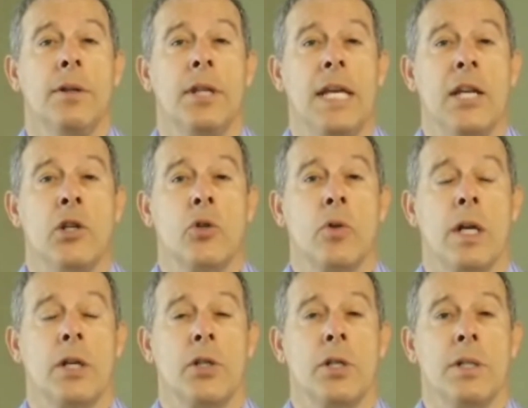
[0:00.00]
the
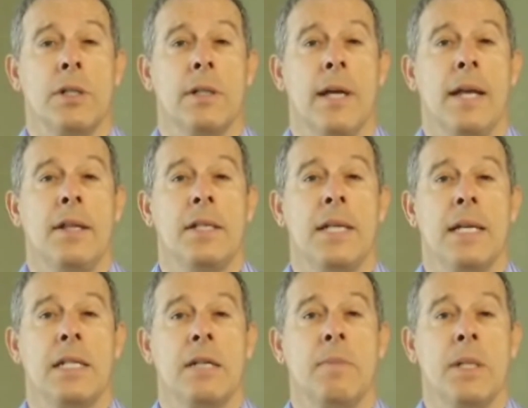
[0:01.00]
instructions and the
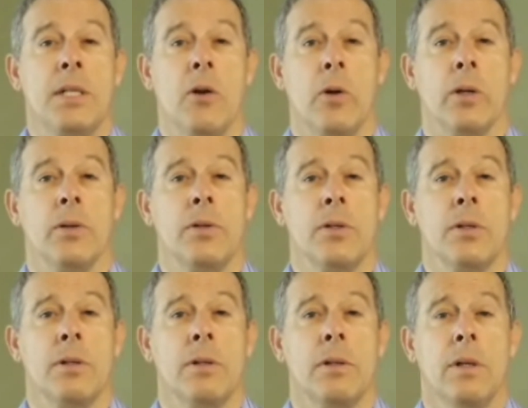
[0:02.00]
testing materials.